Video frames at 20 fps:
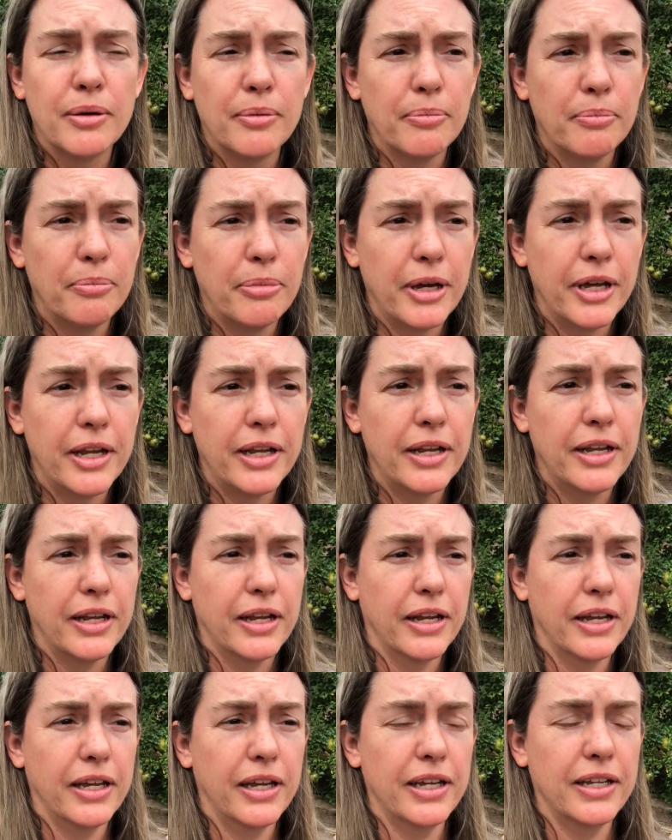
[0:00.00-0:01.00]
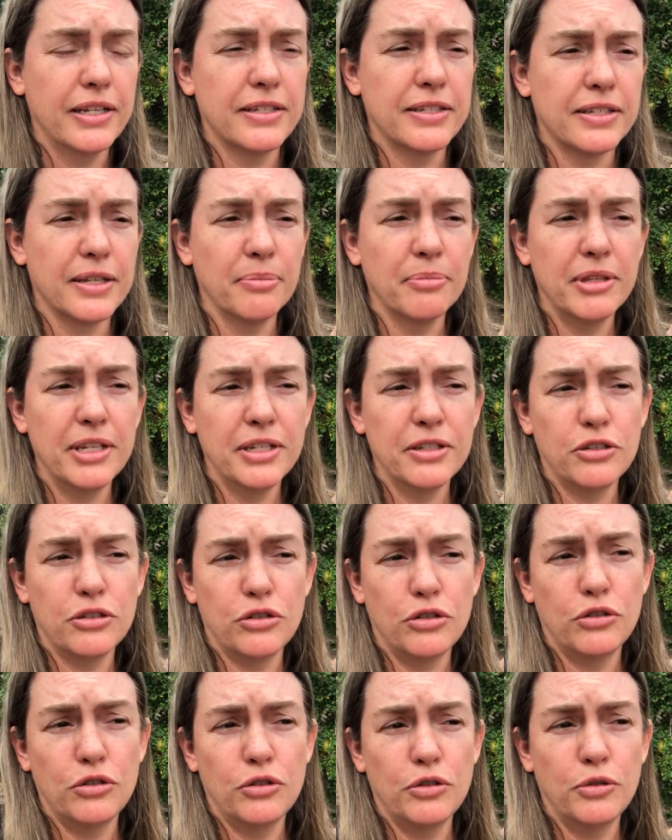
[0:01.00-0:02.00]
But it's something
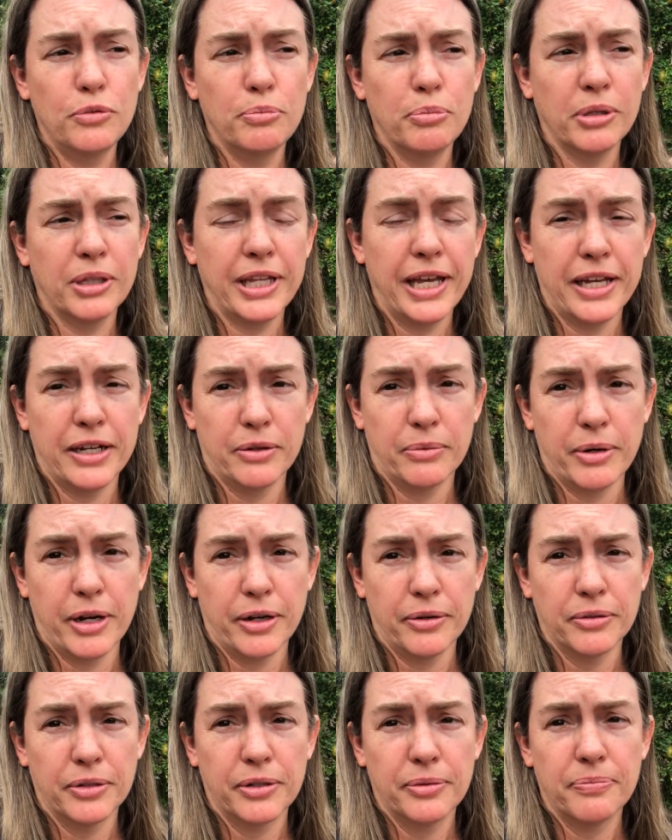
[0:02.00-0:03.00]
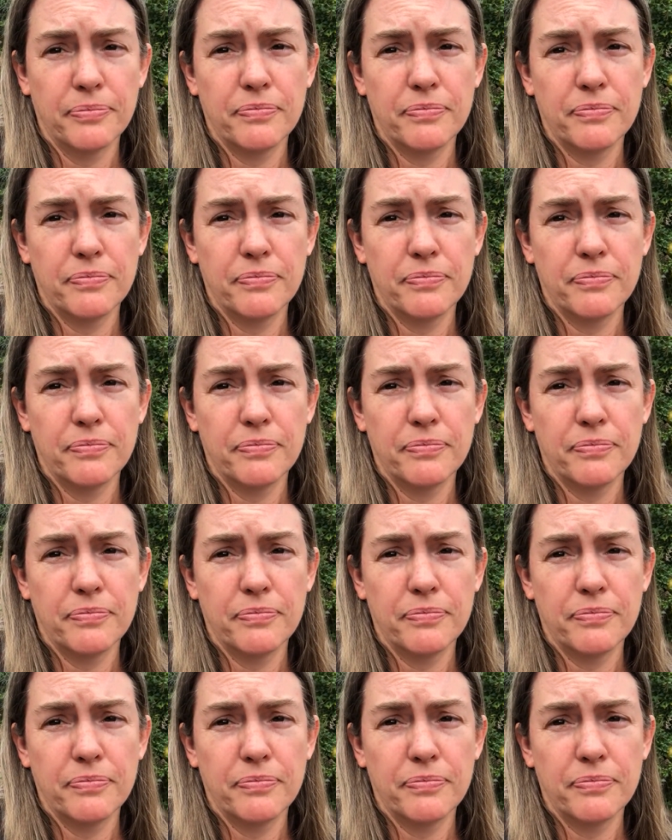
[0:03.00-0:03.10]
to plan around.